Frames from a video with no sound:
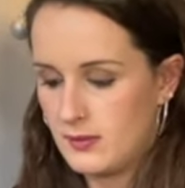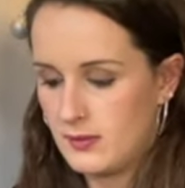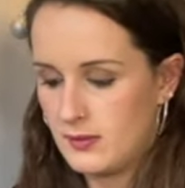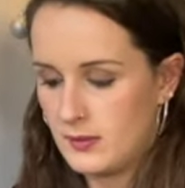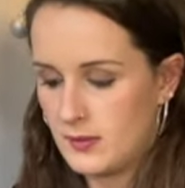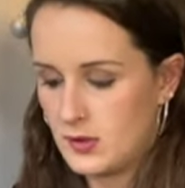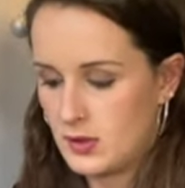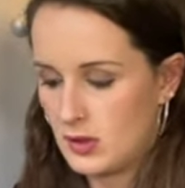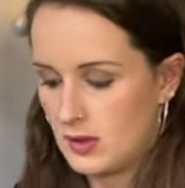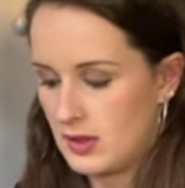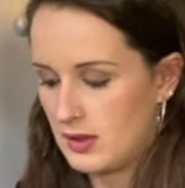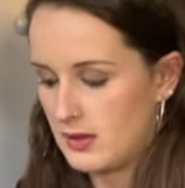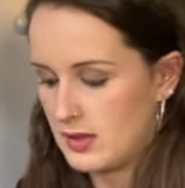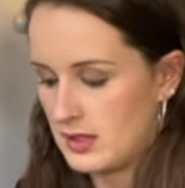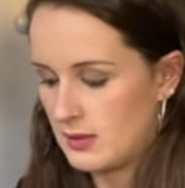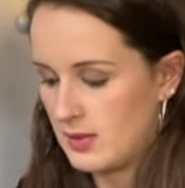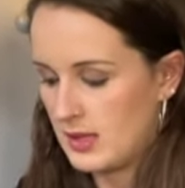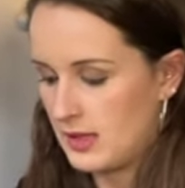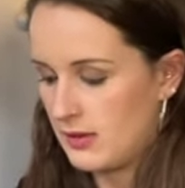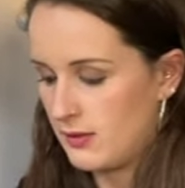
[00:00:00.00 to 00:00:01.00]
Sorry, there is a
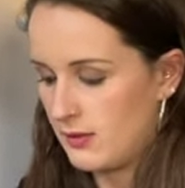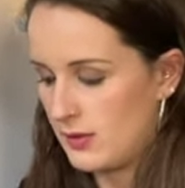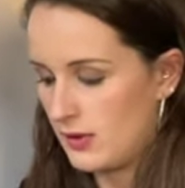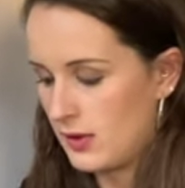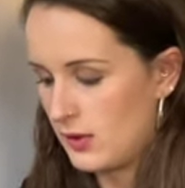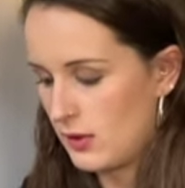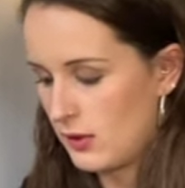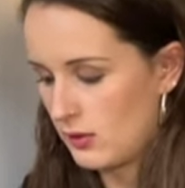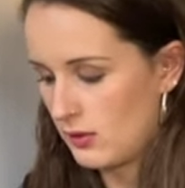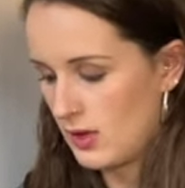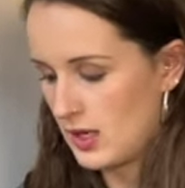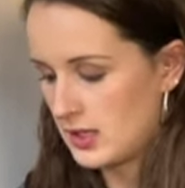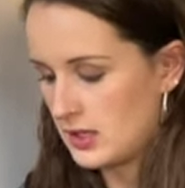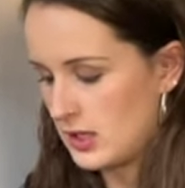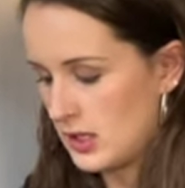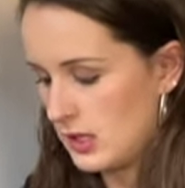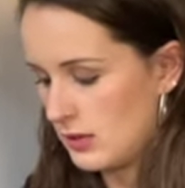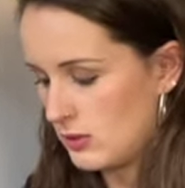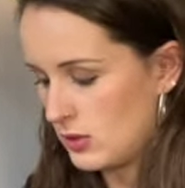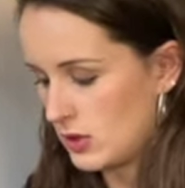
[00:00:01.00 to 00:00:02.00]
bit of thread
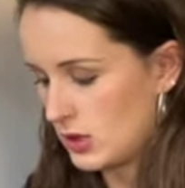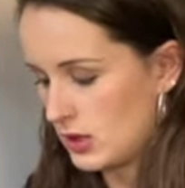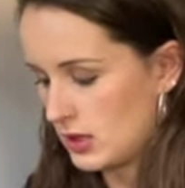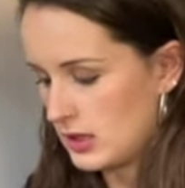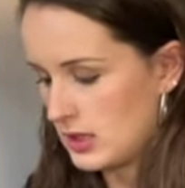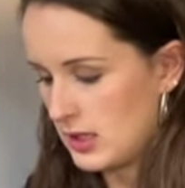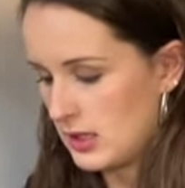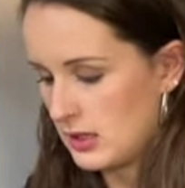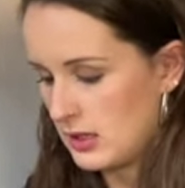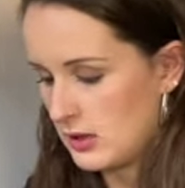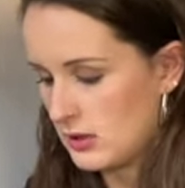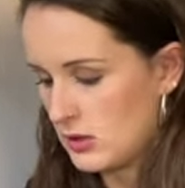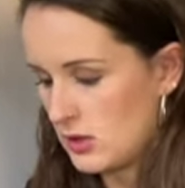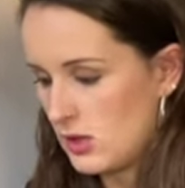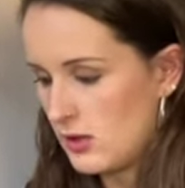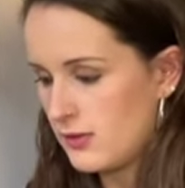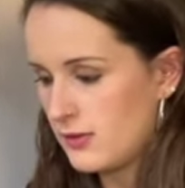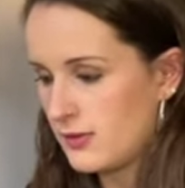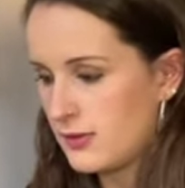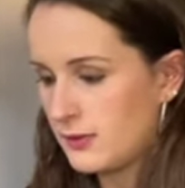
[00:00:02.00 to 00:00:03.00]
here. I'm just going to take those
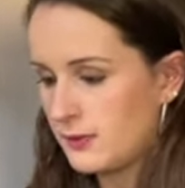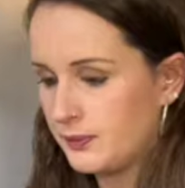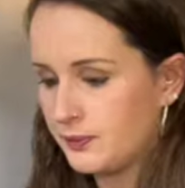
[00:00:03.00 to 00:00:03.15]
off.